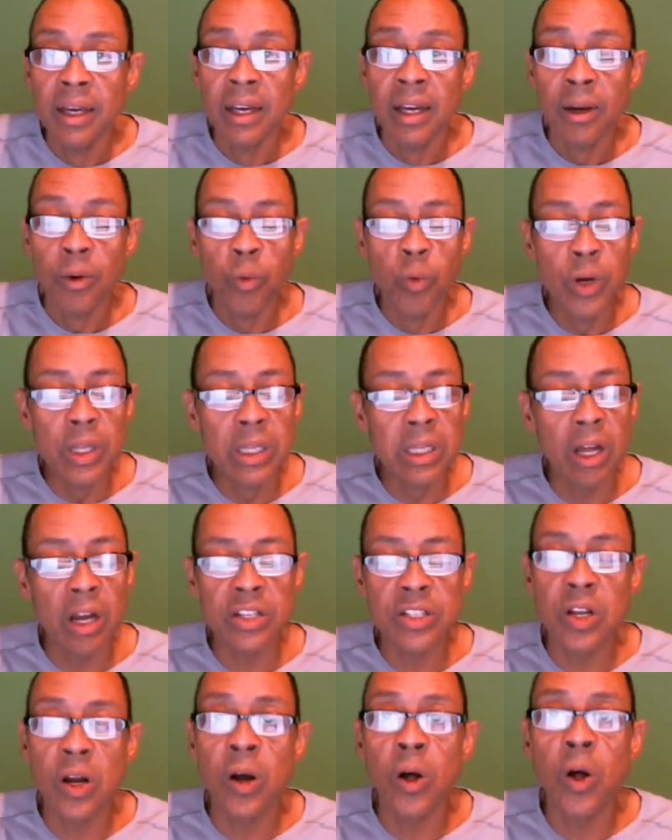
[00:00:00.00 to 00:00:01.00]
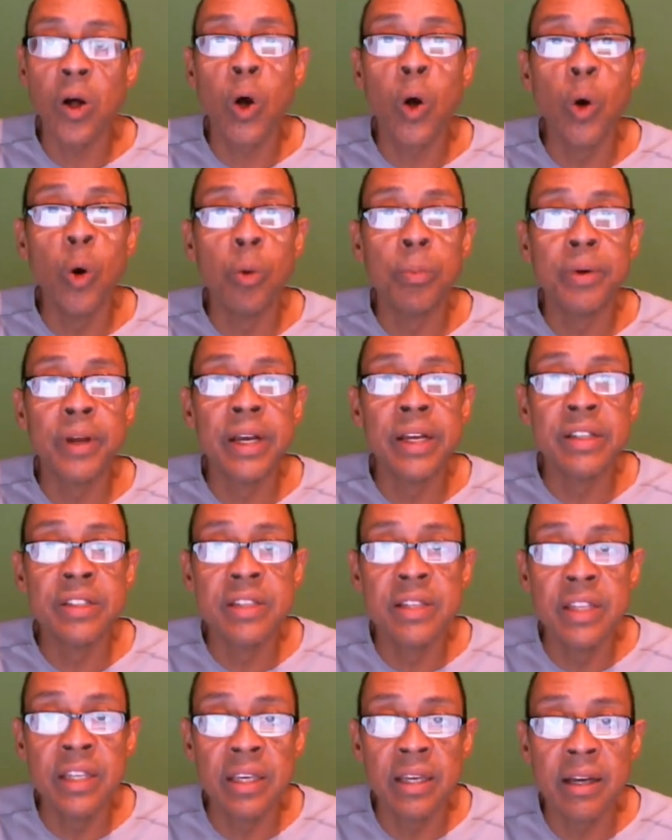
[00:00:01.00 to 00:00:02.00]
We lost all hope
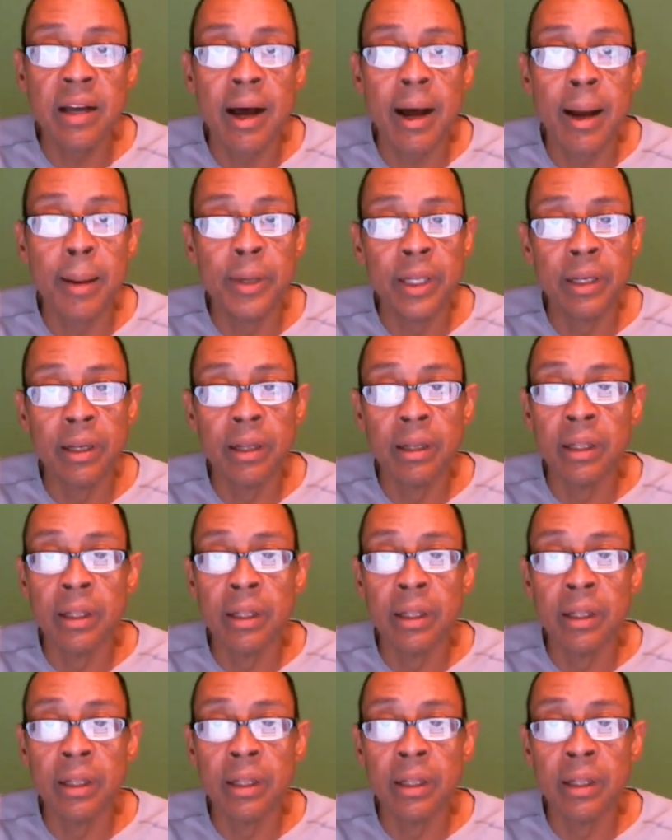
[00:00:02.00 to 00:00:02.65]
as the common